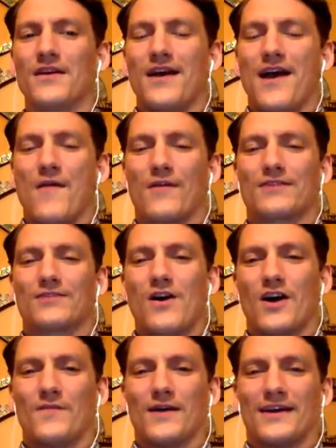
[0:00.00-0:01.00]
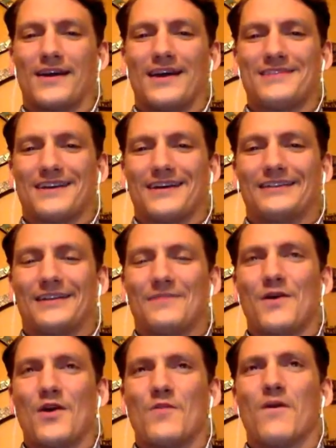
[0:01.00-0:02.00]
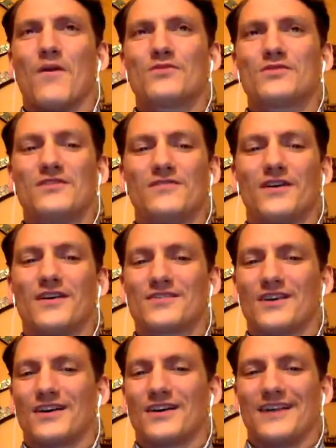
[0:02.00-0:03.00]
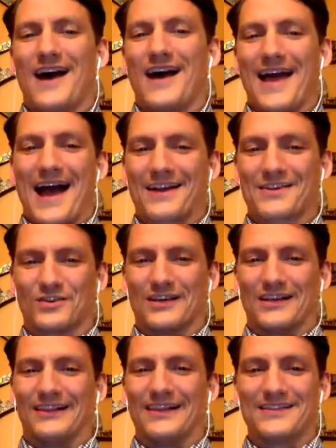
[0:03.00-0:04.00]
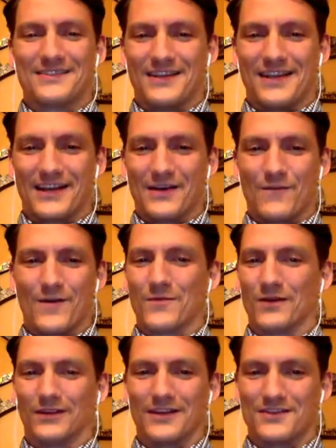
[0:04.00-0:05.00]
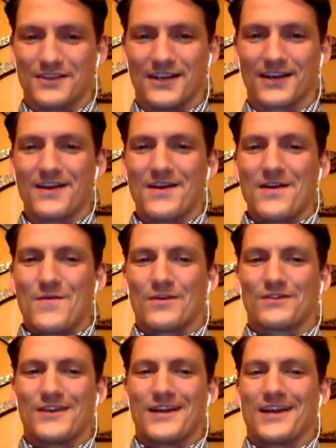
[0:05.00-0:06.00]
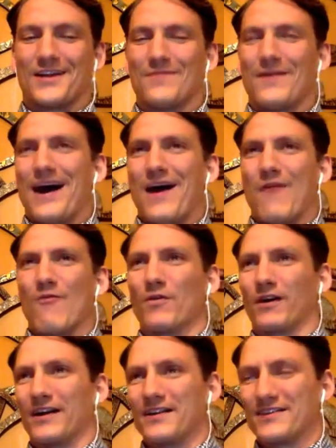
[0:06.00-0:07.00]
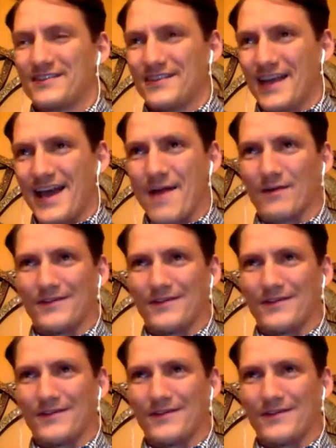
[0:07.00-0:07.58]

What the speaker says: And when I talk to my kids, I let them know most of us are not actually listening when we're listening. We're thinking about what we're going to say.